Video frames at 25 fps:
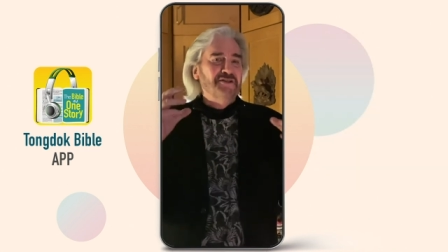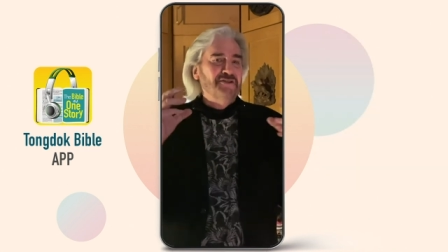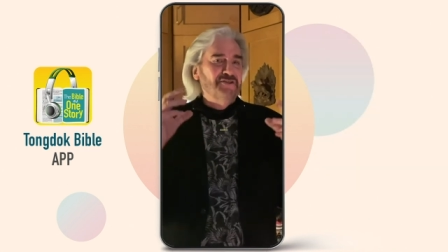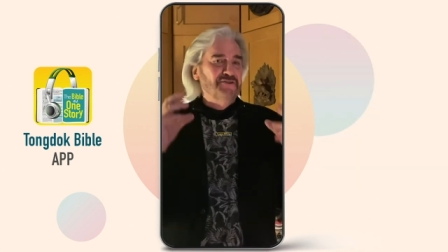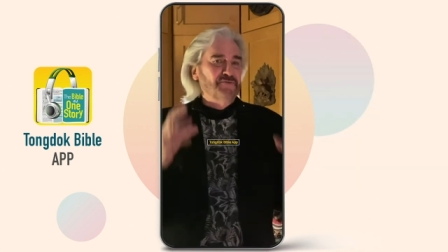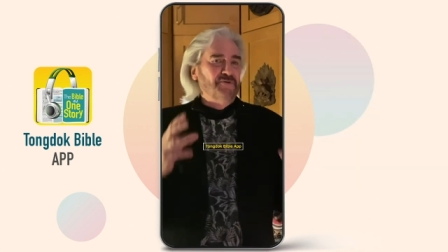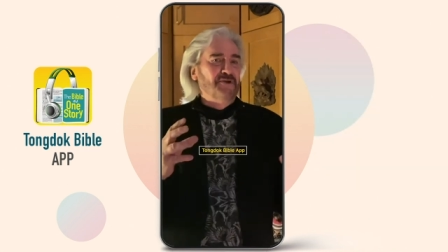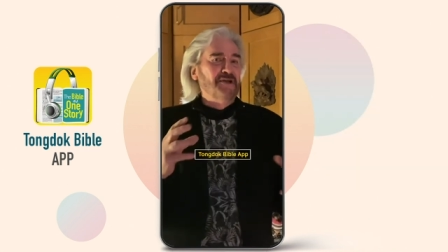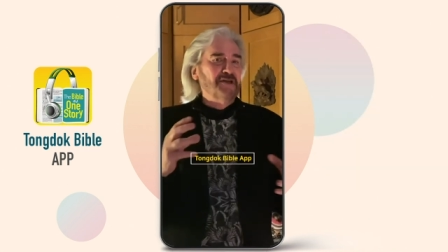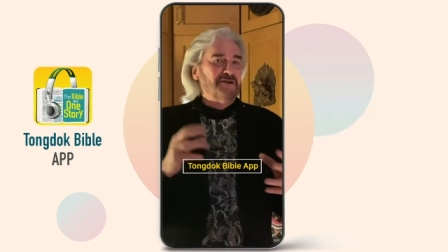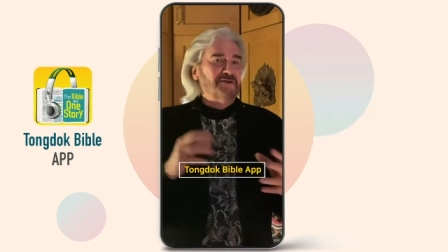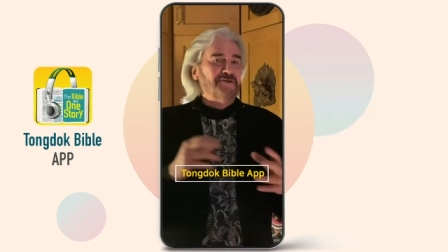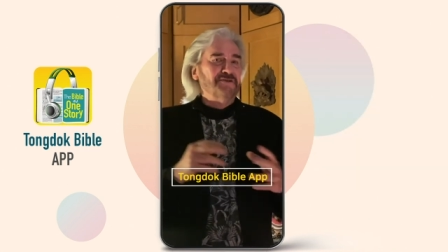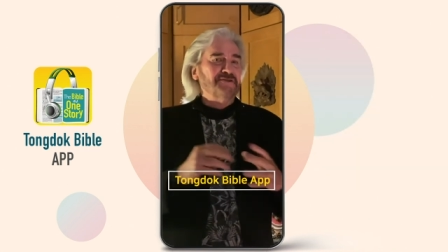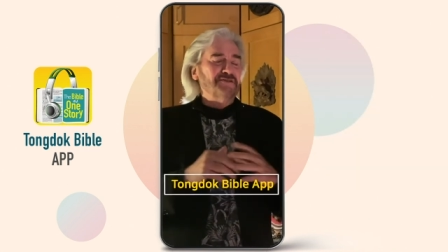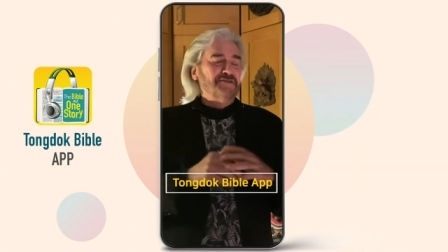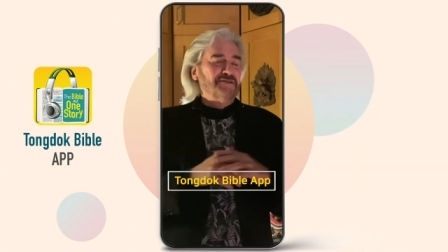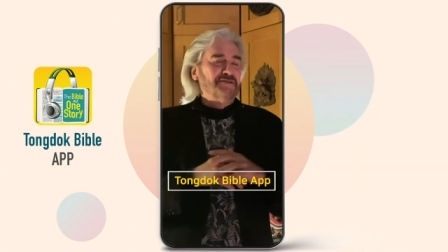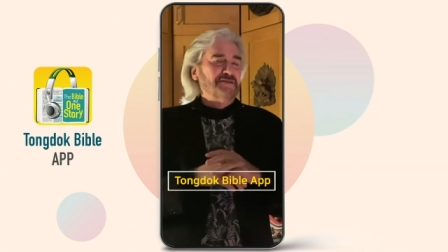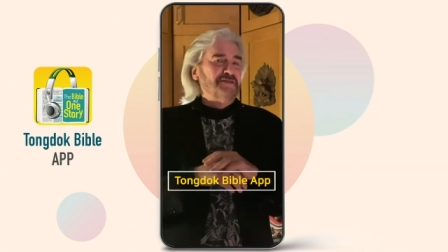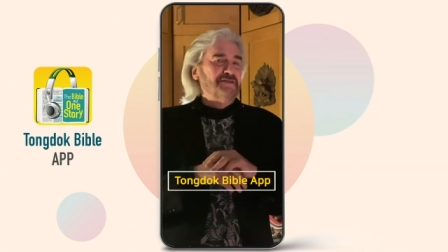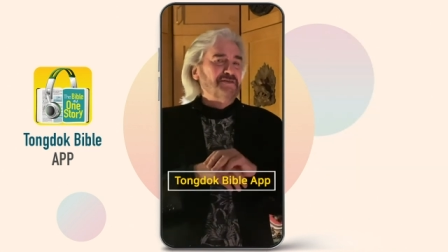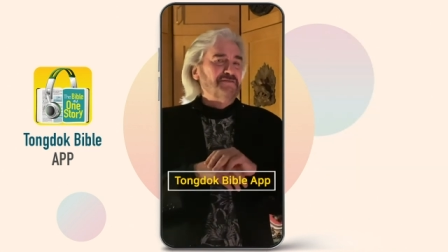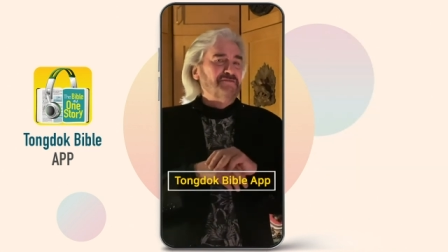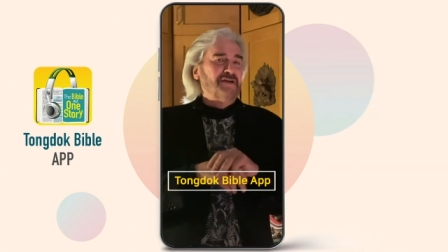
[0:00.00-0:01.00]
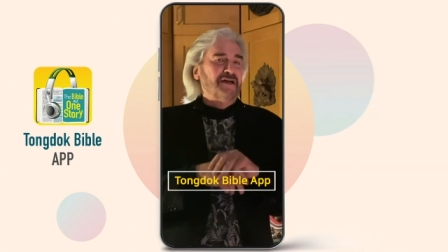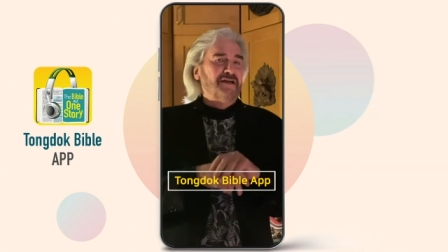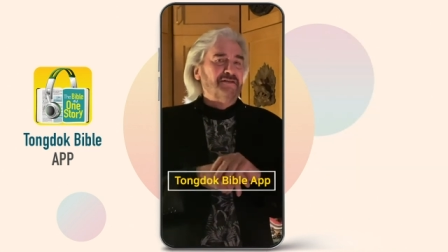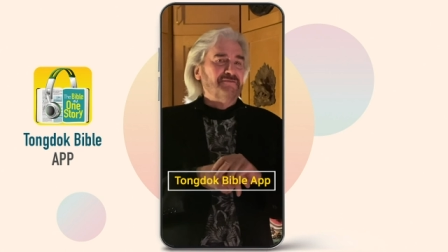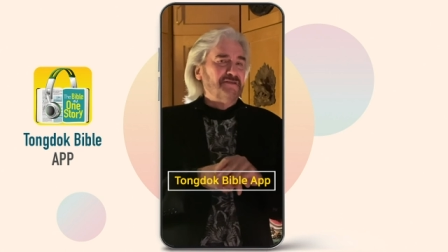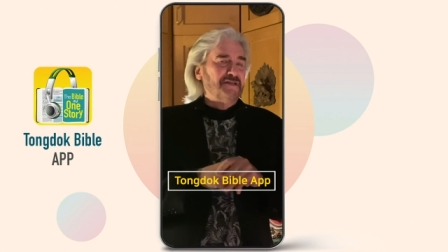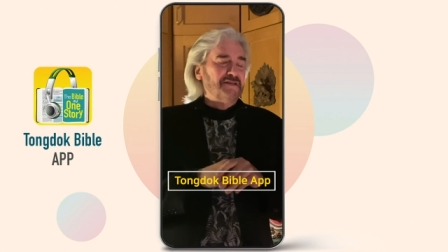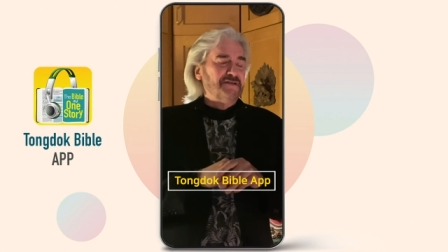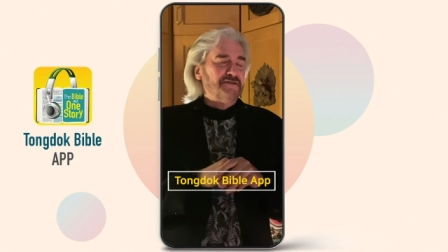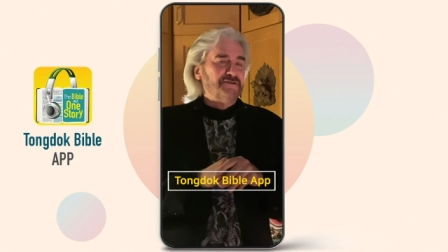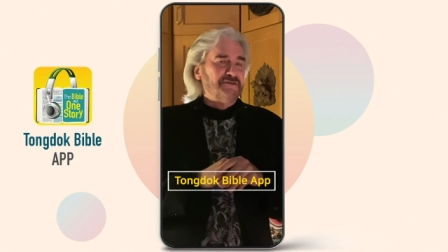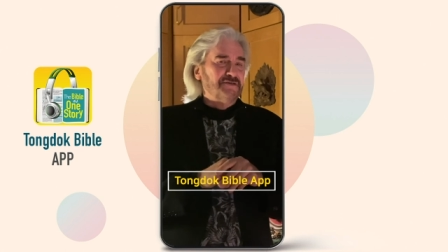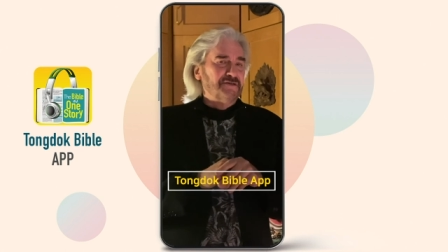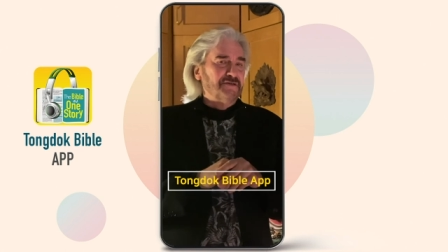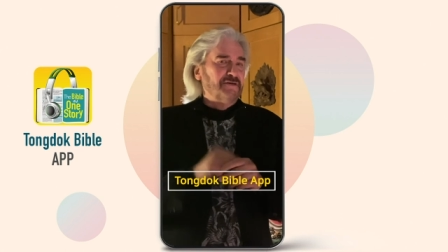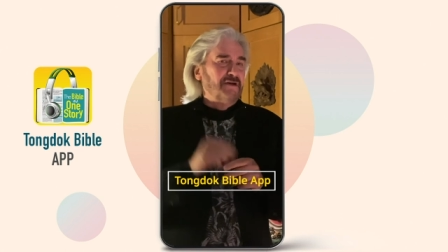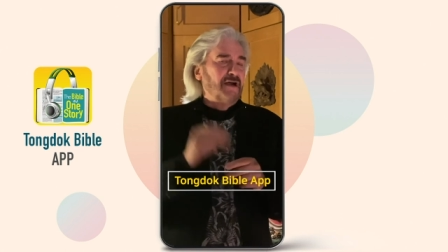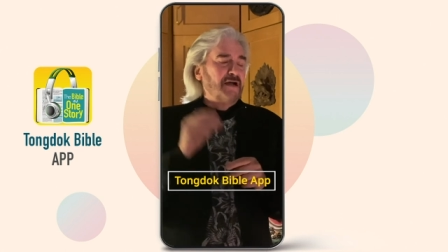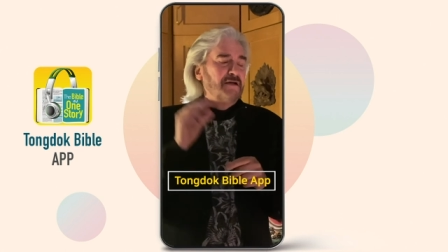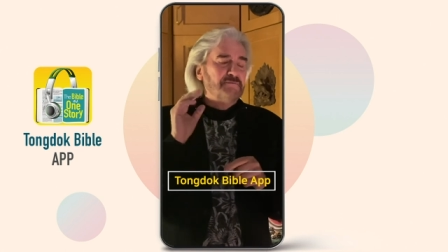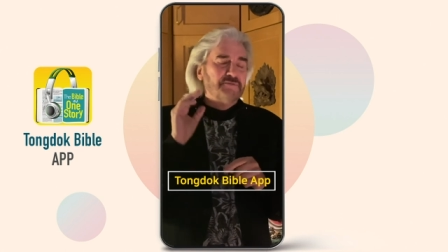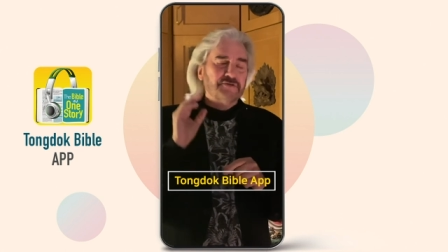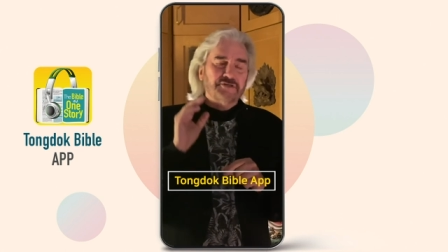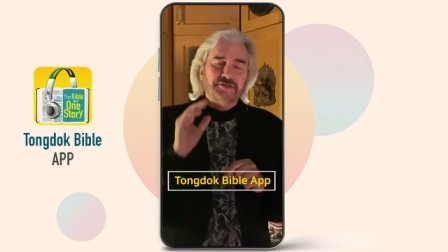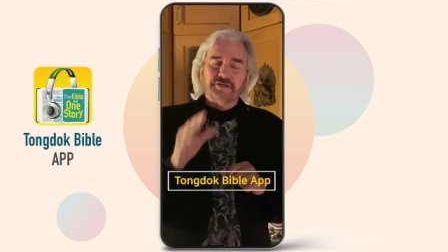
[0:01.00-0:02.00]
365 days a year.
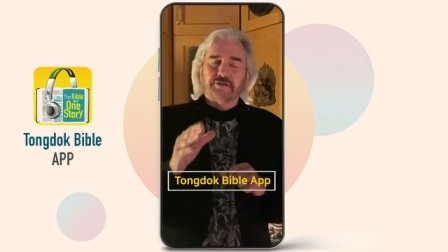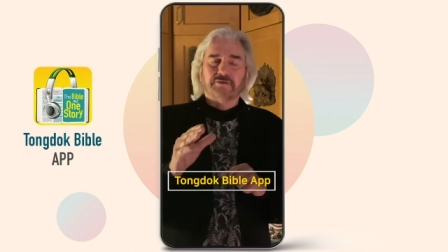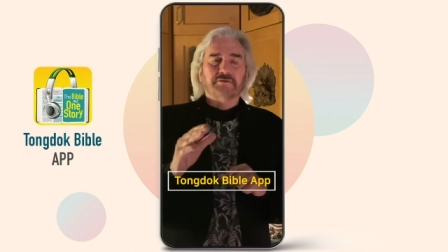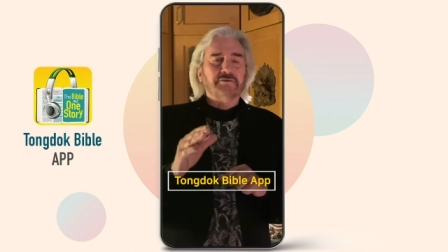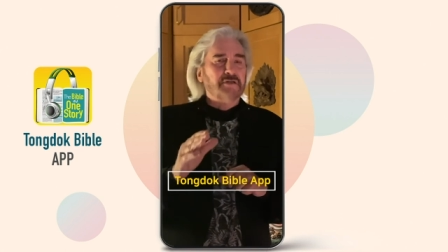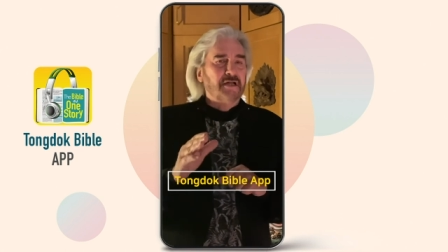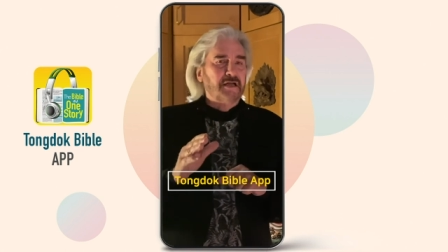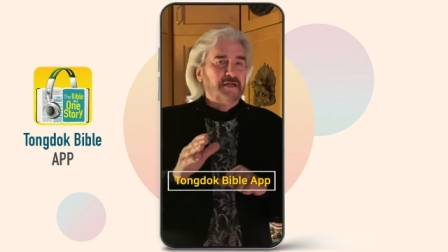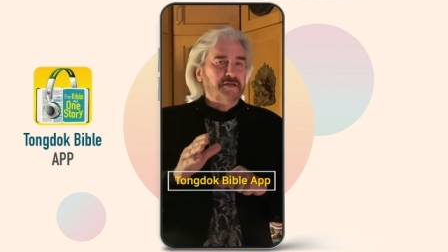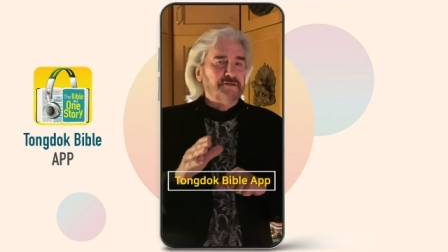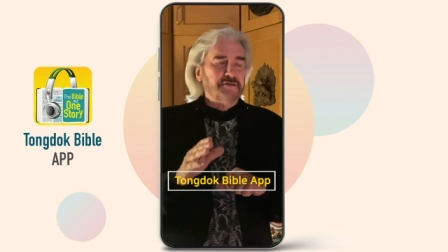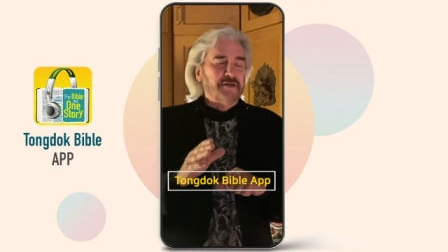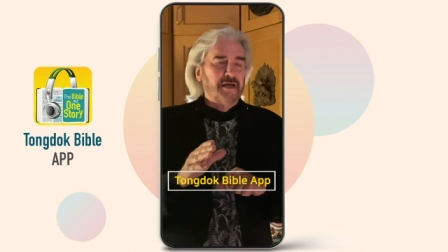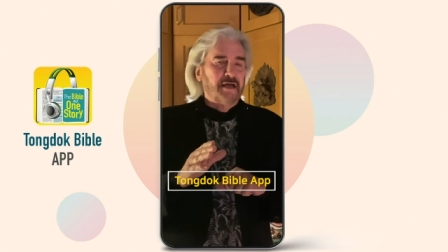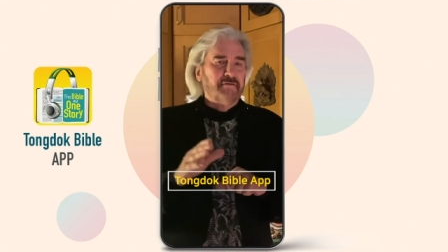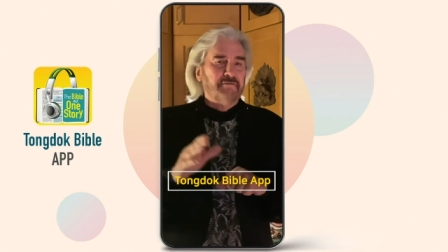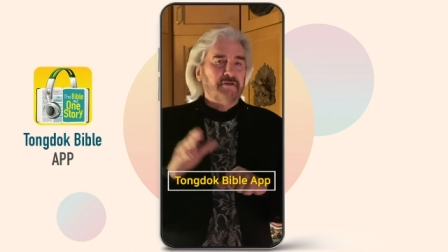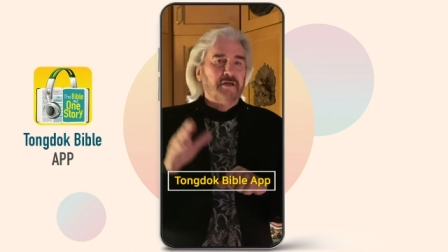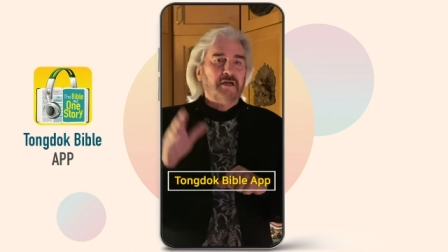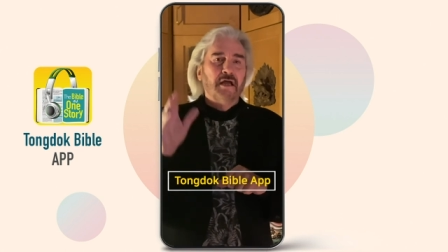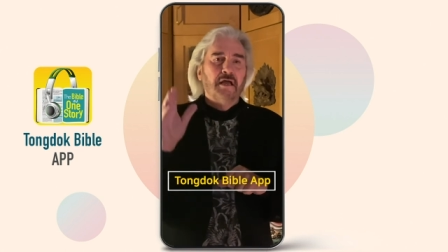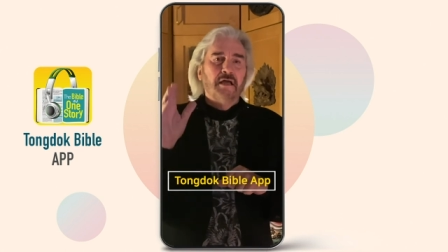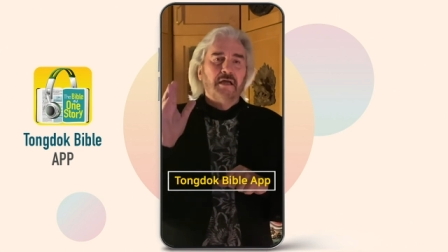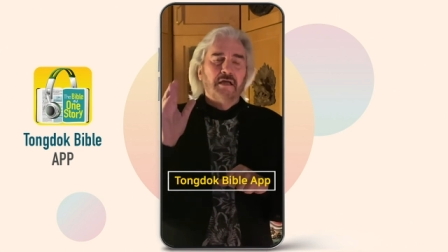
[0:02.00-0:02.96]
I'm so glad you have it.